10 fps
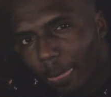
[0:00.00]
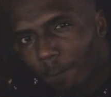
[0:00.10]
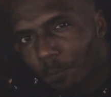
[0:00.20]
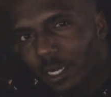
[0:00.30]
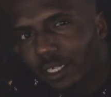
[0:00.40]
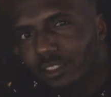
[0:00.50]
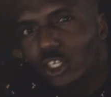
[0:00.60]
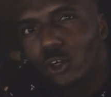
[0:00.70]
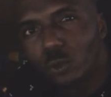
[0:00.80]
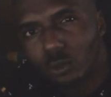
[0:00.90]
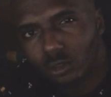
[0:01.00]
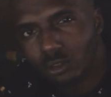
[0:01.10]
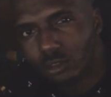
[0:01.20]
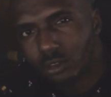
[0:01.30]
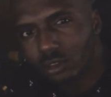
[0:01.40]
But it do.
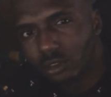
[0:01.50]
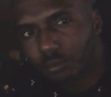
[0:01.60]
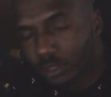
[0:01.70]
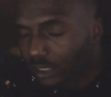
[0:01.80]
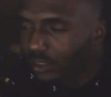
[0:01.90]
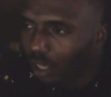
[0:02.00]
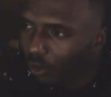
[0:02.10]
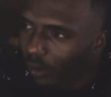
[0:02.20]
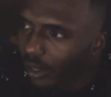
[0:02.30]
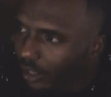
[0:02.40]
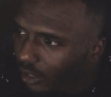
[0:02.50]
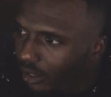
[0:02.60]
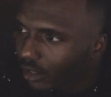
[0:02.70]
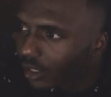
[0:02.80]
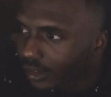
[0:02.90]
But this song right here
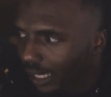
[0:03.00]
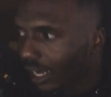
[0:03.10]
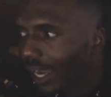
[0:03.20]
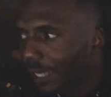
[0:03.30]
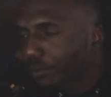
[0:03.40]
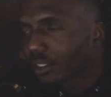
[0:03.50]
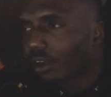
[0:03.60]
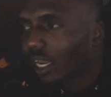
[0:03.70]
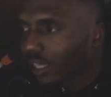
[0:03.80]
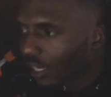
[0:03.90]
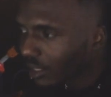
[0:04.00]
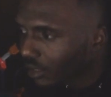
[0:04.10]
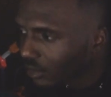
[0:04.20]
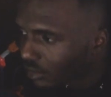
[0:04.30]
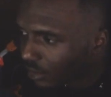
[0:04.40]
is like a hype song. I like it.
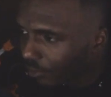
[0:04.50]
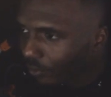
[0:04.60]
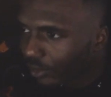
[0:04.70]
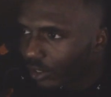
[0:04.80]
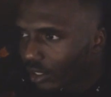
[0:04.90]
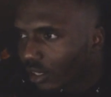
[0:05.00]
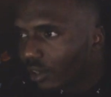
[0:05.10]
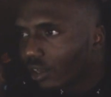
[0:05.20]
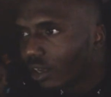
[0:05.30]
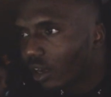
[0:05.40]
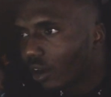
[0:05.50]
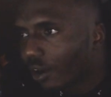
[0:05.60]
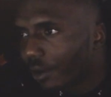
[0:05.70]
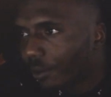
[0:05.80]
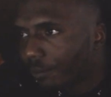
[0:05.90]
It's different.
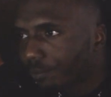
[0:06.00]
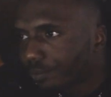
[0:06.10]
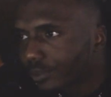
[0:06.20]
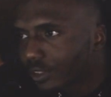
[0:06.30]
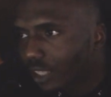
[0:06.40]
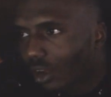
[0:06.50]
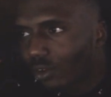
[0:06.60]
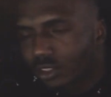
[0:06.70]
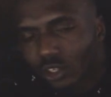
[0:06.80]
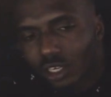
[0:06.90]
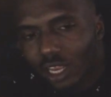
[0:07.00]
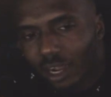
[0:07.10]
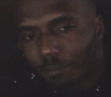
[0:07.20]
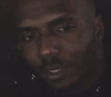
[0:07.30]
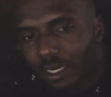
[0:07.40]
The song is only like a
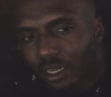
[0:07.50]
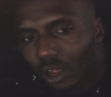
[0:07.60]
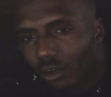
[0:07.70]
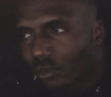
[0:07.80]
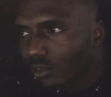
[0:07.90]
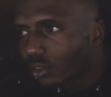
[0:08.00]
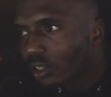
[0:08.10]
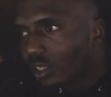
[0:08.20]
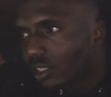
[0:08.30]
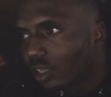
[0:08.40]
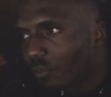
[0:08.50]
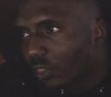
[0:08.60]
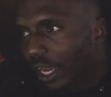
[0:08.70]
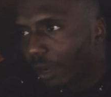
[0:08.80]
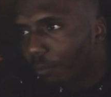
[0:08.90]
minute long. If you
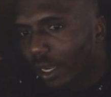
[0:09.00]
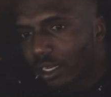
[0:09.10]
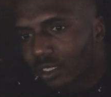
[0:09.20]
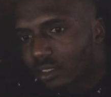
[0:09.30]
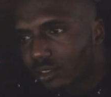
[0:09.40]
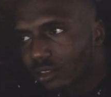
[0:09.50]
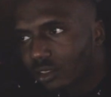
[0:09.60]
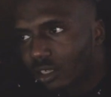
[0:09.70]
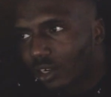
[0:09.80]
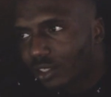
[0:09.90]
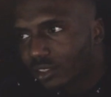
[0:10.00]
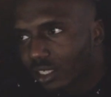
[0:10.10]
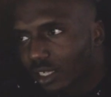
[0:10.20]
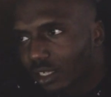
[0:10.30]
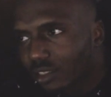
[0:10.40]
think about it, you know what I'm
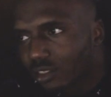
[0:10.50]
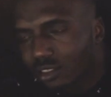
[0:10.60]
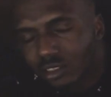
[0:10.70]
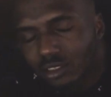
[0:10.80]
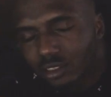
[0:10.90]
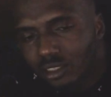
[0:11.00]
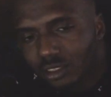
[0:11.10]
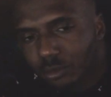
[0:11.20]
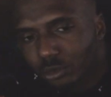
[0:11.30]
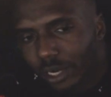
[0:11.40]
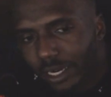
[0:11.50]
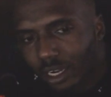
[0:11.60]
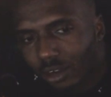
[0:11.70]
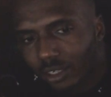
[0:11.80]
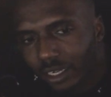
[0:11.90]
saying? You just subtract
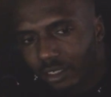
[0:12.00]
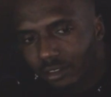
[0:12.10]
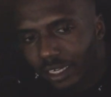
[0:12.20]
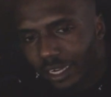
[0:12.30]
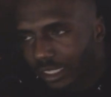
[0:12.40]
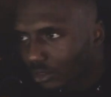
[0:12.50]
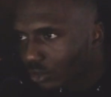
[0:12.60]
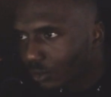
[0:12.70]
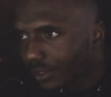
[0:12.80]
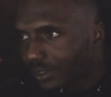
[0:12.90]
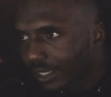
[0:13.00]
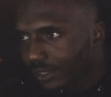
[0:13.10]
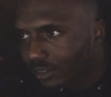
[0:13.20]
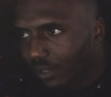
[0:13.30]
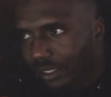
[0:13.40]
all that extra 20
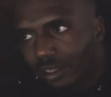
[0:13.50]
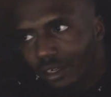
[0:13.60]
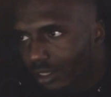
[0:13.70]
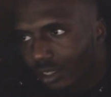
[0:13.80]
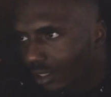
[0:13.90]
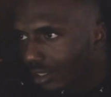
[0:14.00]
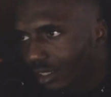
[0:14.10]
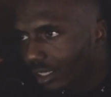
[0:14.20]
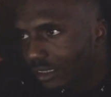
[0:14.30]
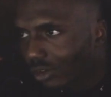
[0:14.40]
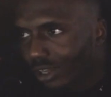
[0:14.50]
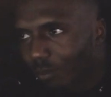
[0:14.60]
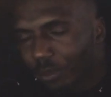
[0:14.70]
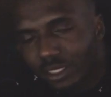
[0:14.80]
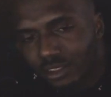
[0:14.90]
seconds right there. It's only a
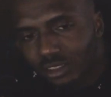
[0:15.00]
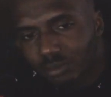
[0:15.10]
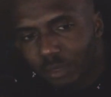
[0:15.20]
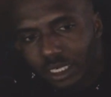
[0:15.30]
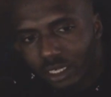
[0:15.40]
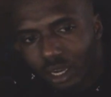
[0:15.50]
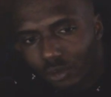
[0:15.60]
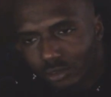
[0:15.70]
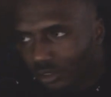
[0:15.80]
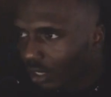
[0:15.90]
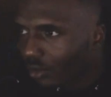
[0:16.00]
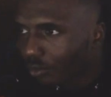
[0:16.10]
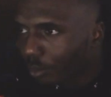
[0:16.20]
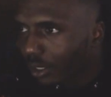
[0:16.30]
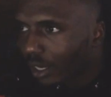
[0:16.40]
minute long song, to
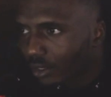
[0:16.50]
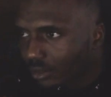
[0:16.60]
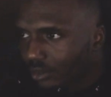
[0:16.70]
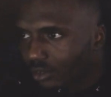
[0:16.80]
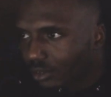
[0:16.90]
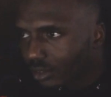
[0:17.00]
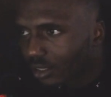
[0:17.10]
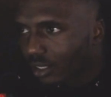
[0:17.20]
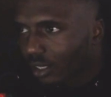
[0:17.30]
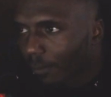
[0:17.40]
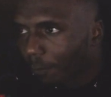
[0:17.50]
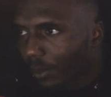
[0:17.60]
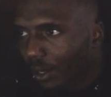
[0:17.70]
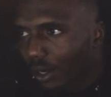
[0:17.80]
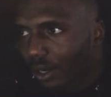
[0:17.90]
be honest.
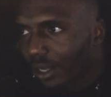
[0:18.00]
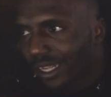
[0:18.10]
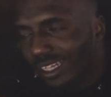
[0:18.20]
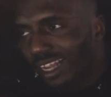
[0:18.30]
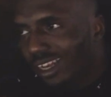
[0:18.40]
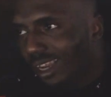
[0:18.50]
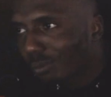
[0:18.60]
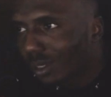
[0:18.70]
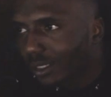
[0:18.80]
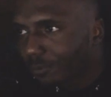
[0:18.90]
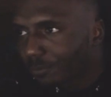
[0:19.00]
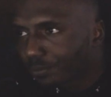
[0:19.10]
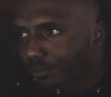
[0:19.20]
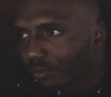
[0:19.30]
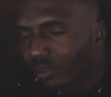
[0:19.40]
But hit that like button,
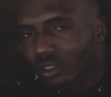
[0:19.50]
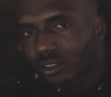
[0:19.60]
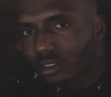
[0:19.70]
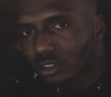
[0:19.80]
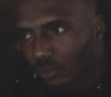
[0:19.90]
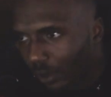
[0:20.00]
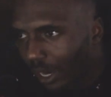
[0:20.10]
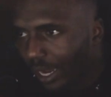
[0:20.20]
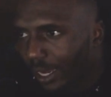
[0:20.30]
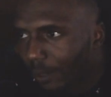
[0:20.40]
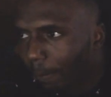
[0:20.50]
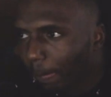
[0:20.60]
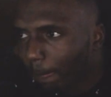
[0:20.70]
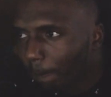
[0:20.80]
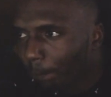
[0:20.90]
subscribe,
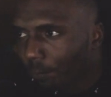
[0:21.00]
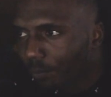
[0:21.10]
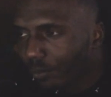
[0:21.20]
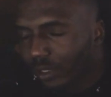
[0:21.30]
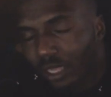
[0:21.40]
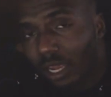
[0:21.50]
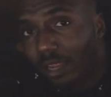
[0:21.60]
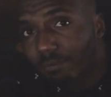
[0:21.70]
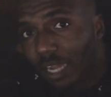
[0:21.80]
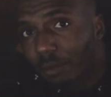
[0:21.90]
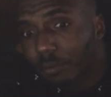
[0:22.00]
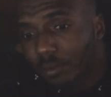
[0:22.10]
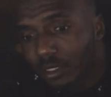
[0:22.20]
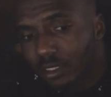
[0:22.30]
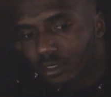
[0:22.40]
and y'all like vibing with
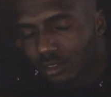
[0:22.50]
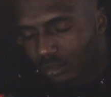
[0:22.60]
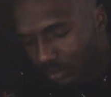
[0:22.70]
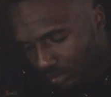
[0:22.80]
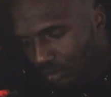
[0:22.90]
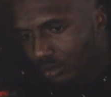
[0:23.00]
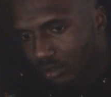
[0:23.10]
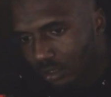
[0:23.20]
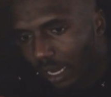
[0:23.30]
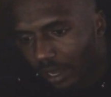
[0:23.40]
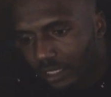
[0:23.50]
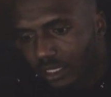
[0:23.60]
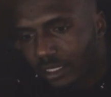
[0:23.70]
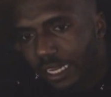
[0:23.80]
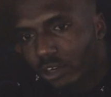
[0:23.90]
us. Y'all have to hit
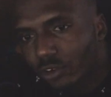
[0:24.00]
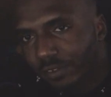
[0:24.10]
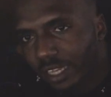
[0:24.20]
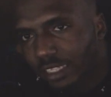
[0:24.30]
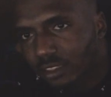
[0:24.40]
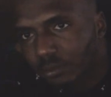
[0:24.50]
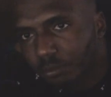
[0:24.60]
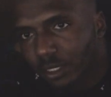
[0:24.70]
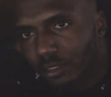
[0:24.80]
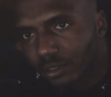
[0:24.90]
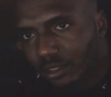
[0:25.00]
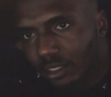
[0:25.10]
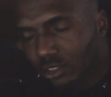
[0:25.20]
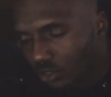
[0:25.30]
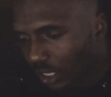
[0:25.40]
that notification button
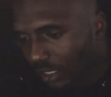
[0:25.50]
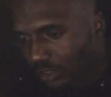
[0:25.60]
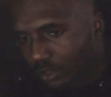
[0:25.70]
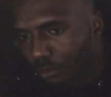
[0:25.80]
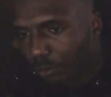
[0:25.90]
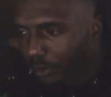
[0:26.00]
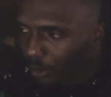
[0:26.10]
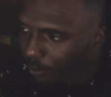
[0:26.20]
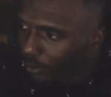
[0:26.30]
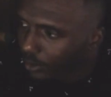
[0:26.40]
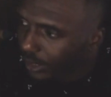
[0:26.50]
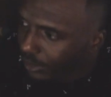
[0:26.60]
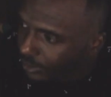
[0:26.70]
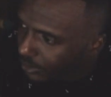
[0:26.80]
so y'all can see when we upload next.